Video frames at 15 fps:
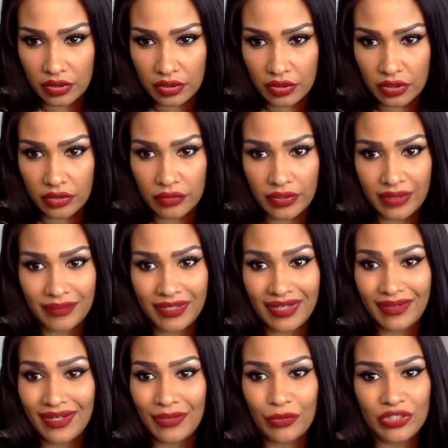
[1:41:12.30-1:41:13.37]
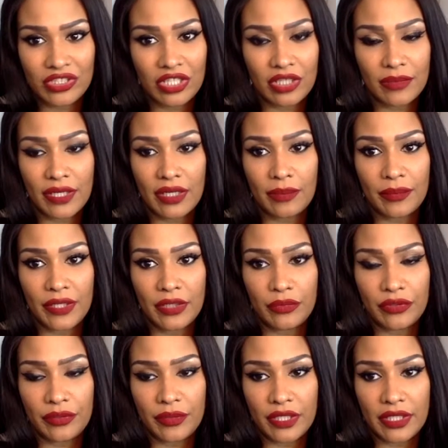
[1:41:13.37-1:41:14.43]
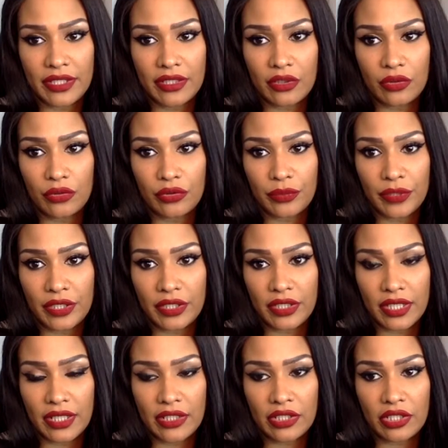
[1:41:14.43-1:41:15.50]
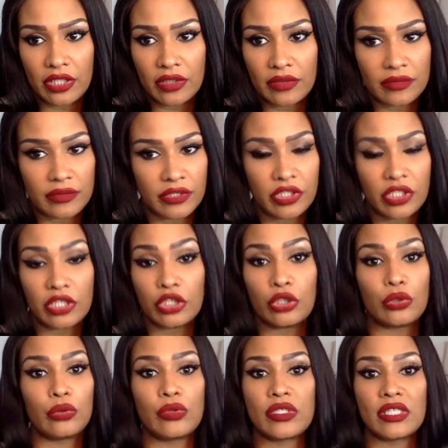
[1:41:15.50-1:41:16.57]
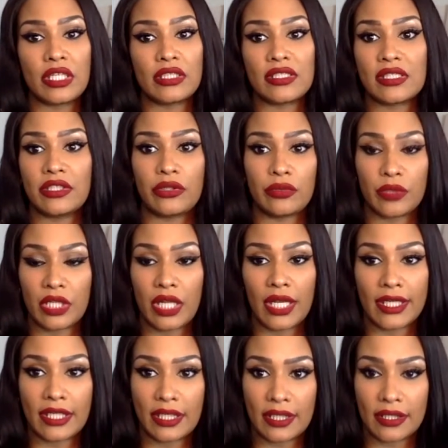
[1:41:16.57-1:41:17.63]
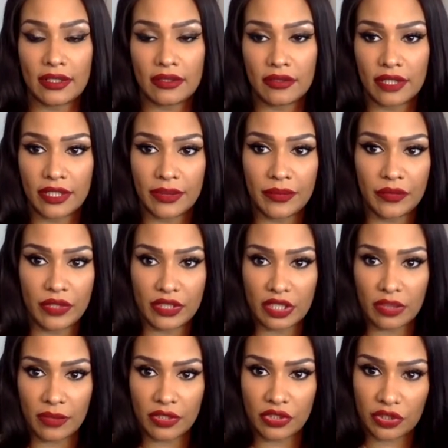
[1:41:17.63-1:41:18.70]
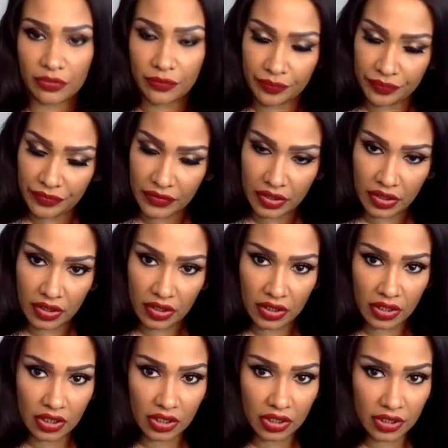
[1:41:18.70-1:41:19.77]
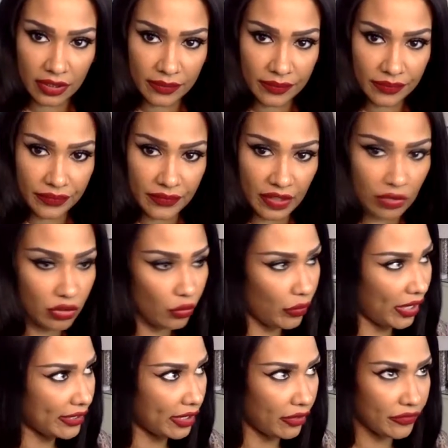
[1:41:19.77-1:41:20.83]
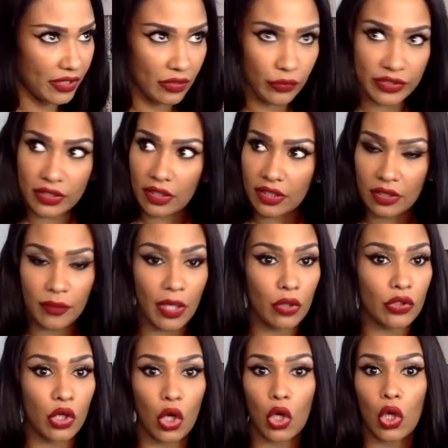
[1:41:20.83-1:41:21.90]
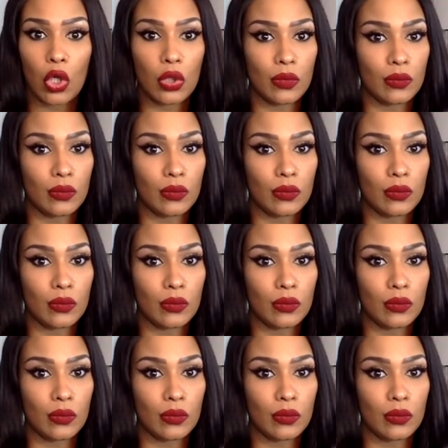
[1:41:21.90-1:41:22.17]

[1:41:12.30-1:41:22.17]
No, we're talking about men with money and older men, not young dudes that still clock in, okay? I'm talking about y'all. I don't know why y'all think we're talking about y'all.